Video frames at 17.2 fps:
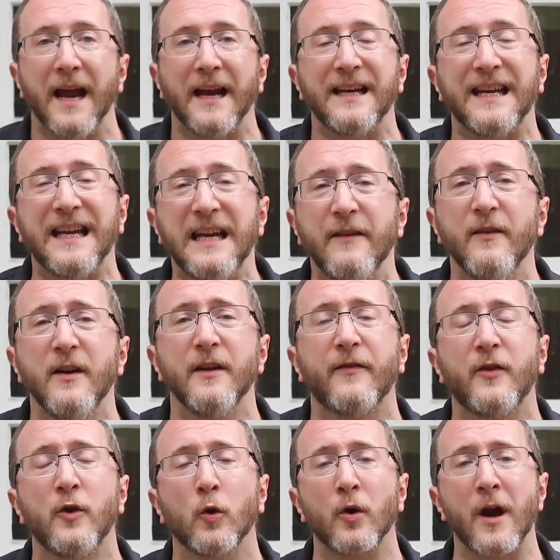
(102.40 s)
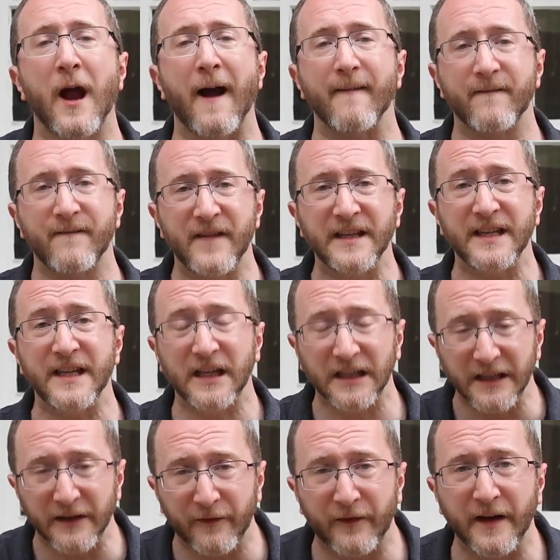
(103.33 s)
And even if you're not
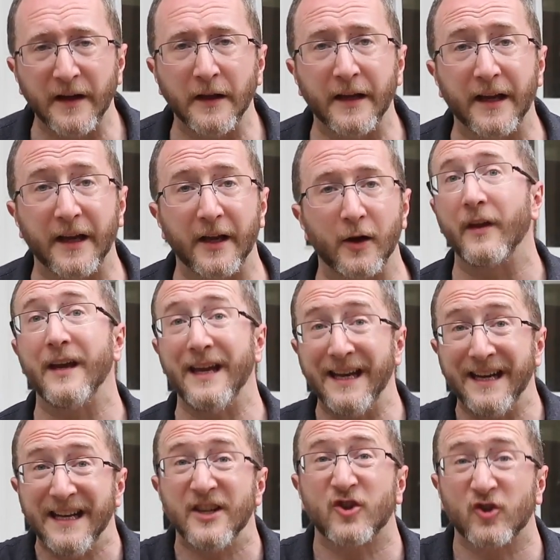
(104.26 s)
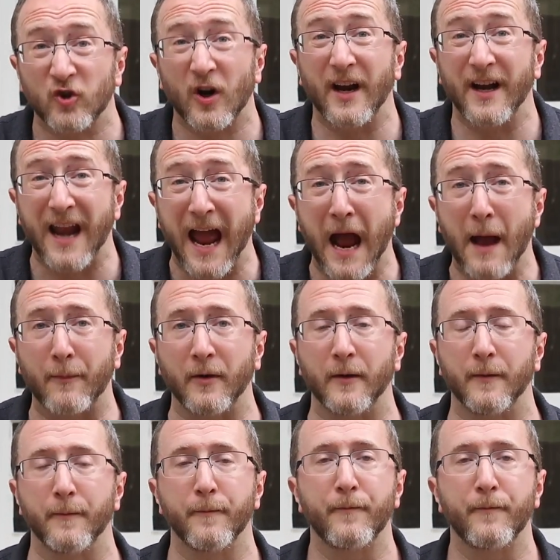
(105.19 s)
physically feeling it, it is trying to happen.